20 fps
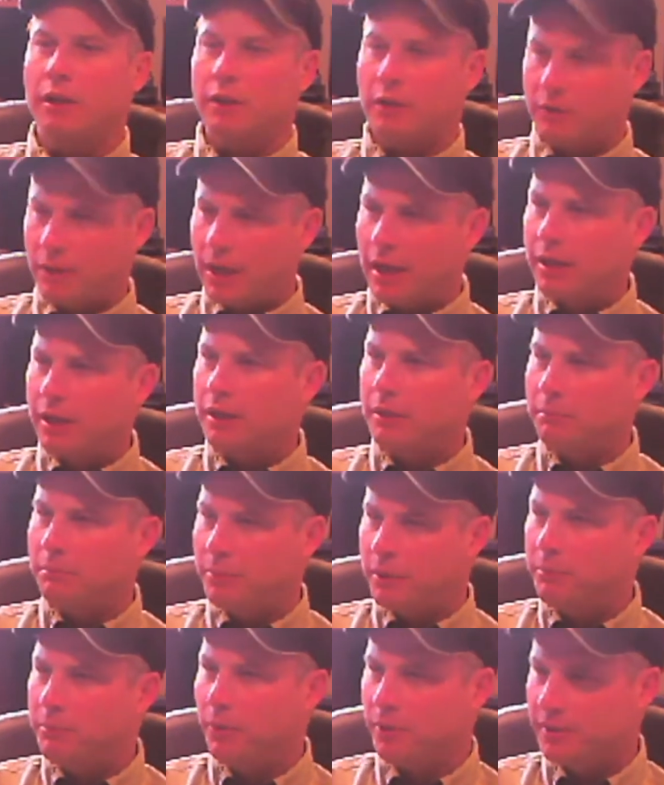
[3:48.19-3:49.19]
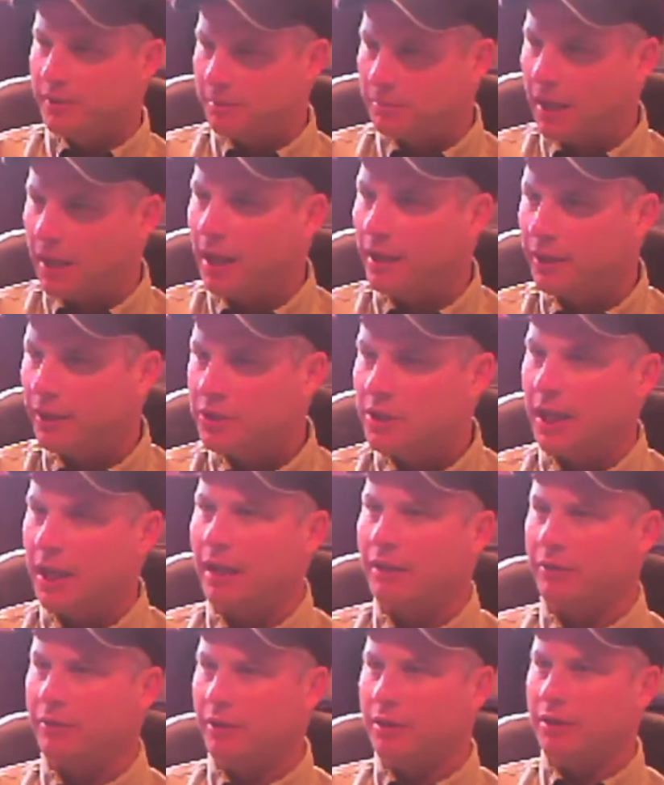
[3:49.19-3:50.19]
Granted, you pulled some knowledge
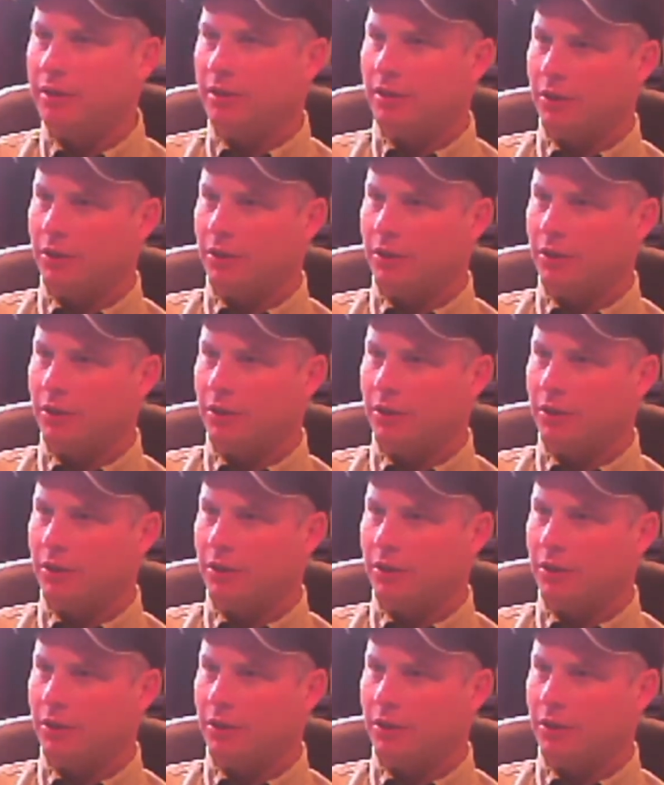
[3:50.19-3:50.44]
out of it.